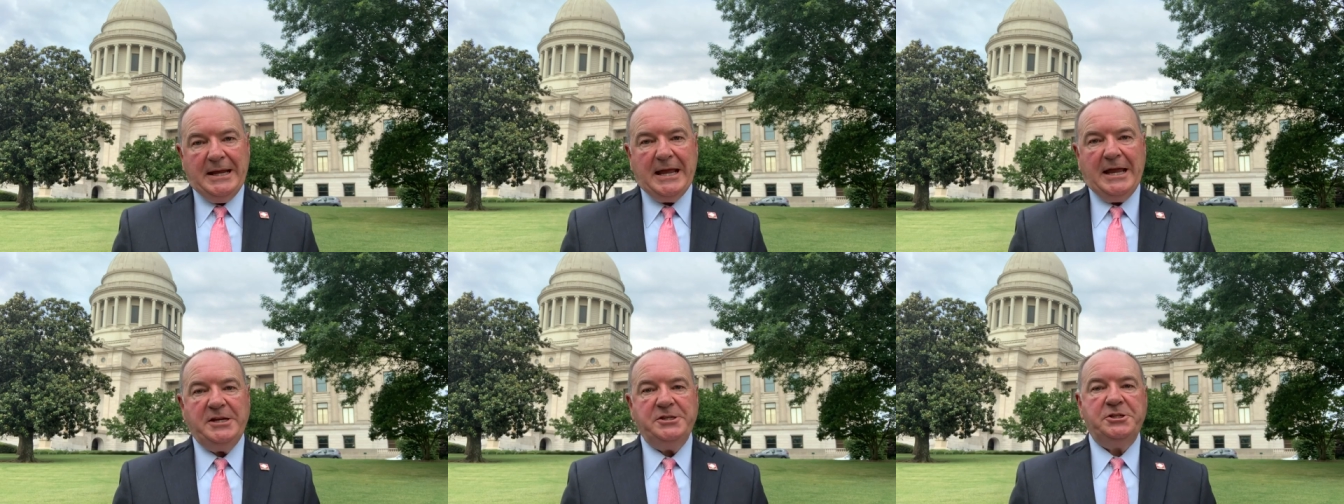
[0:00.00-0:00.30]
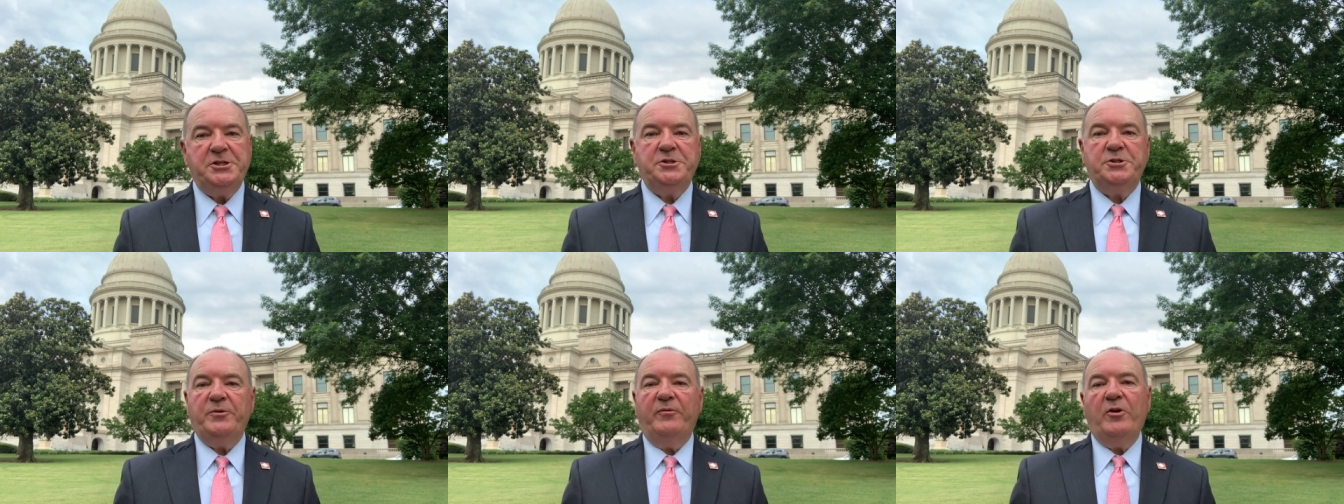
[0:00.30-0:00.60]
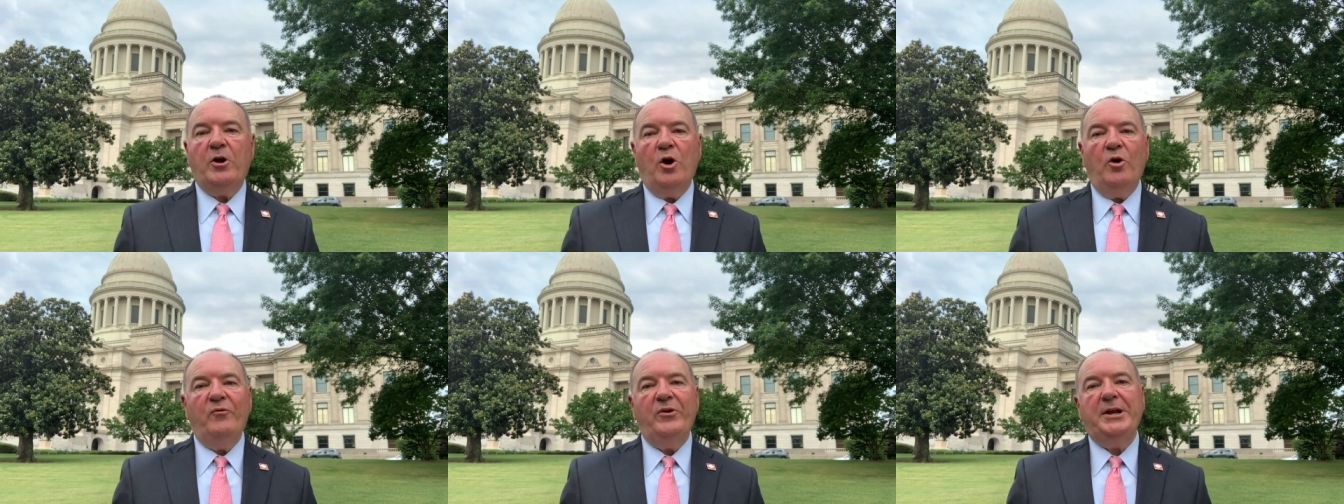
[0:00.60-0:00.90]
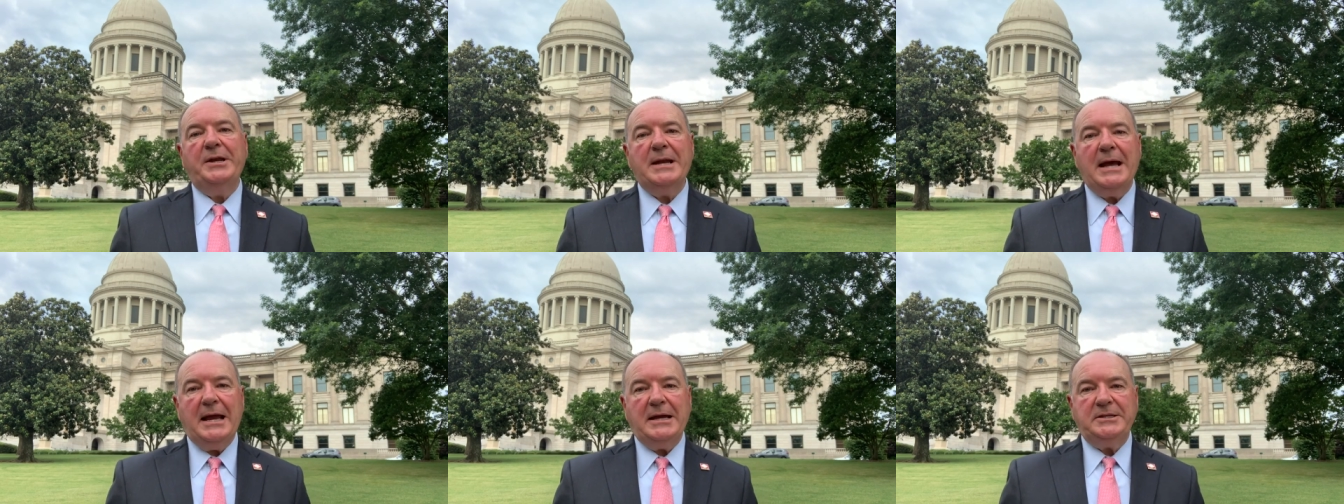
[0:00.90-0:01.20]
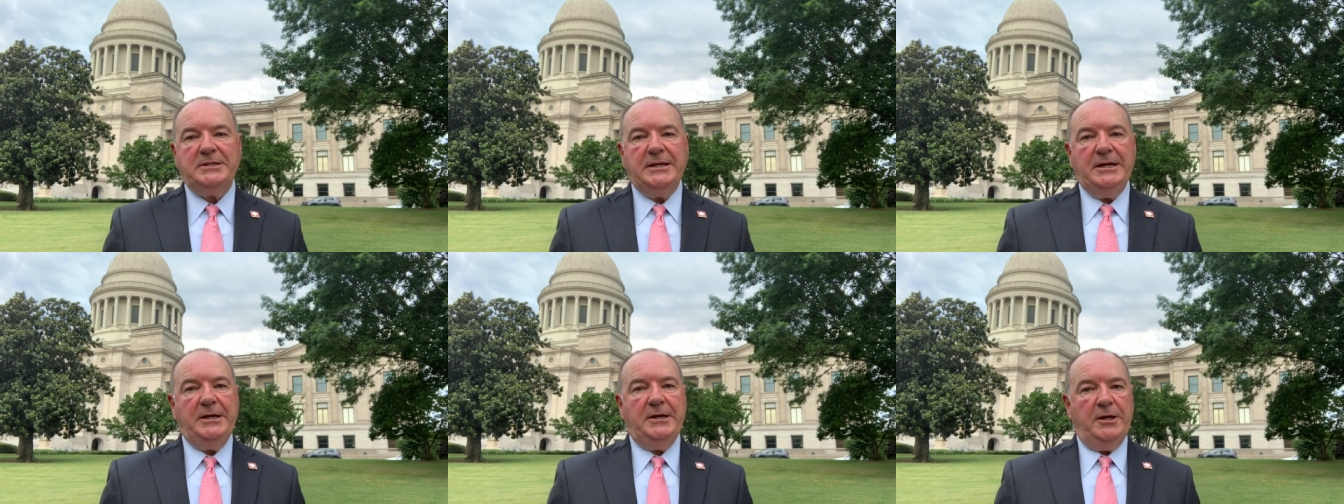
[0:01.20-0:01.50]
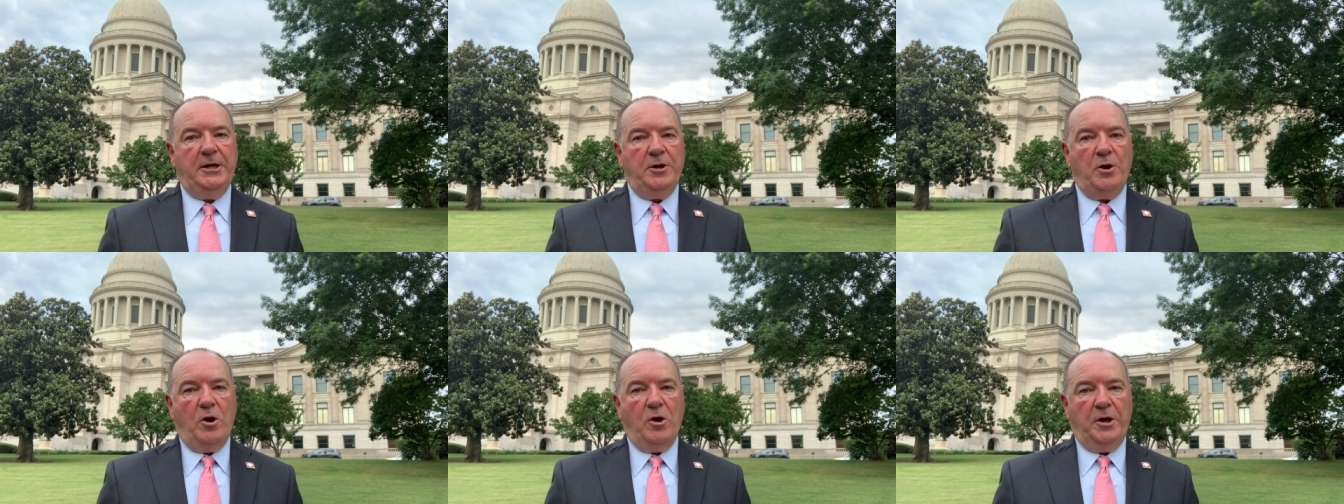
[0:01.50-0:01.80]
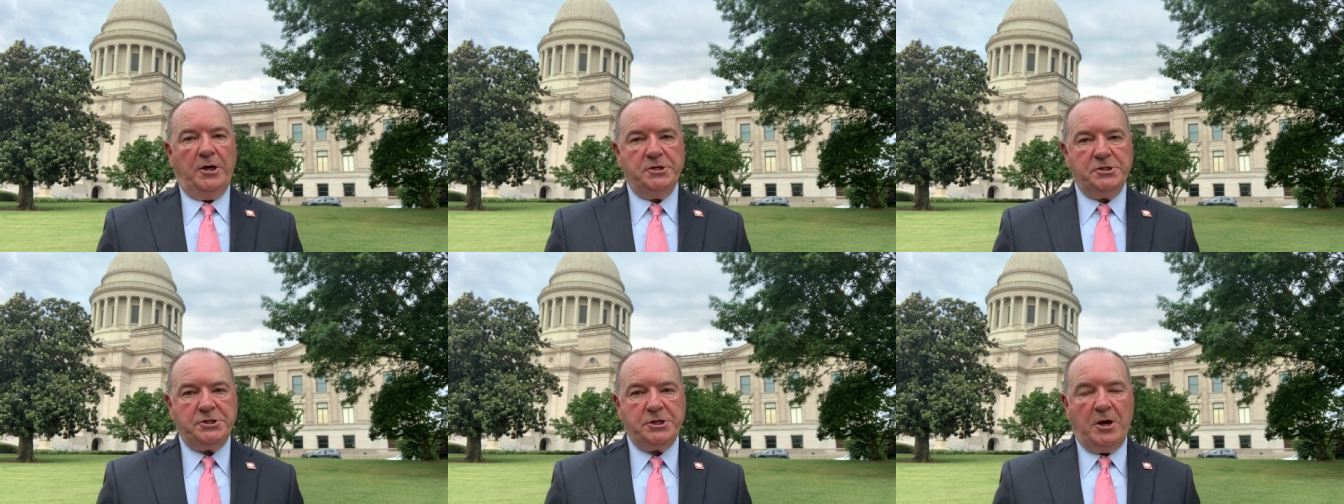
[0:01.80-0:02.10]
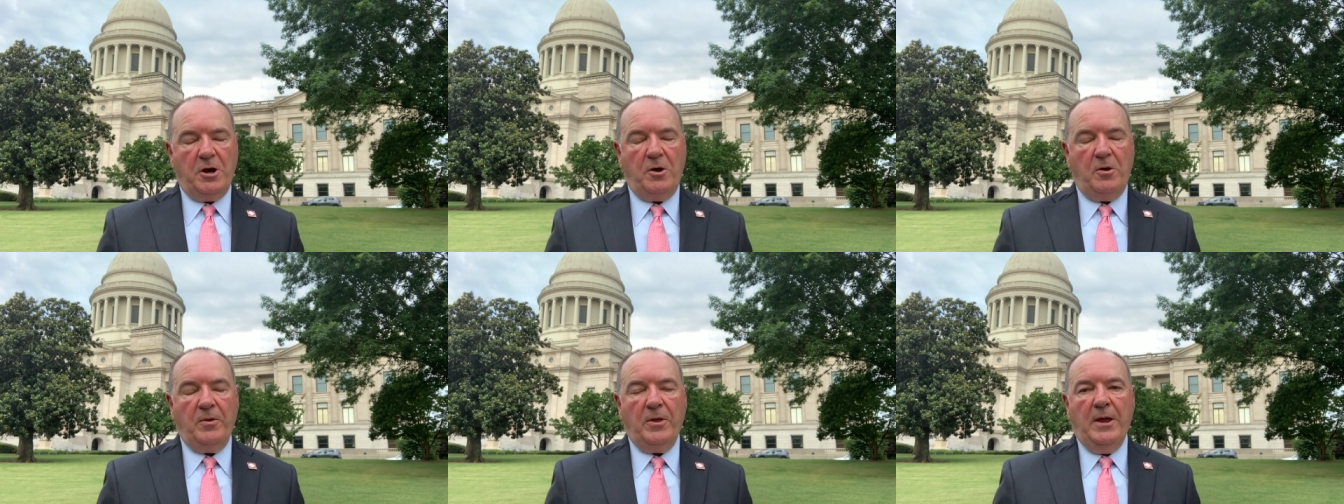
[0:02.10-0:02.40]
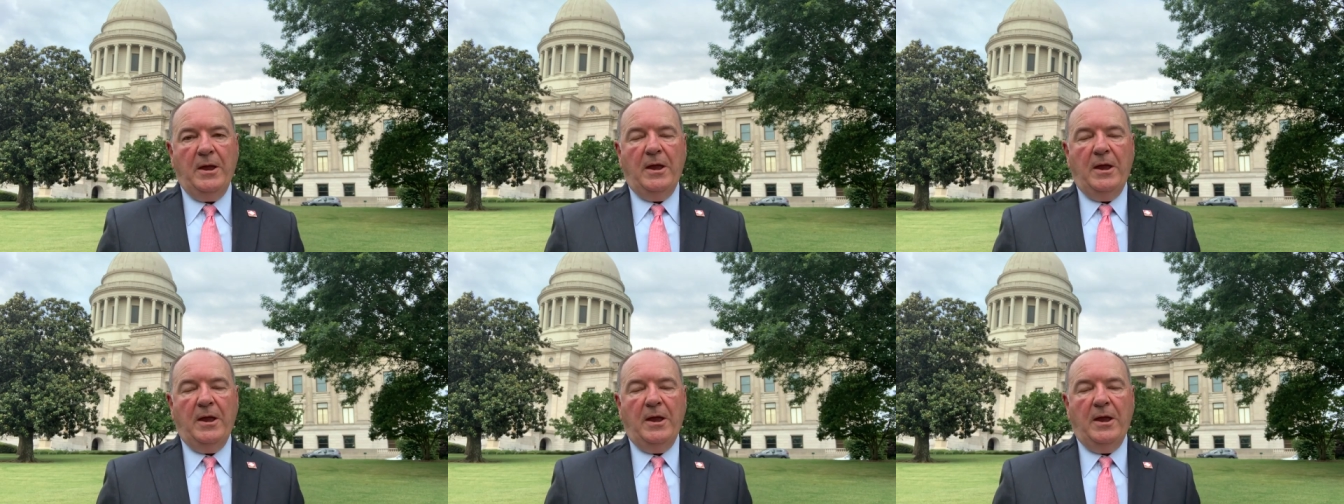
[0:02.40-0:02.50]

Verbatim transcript: cases of COVID 19 in Arkansas.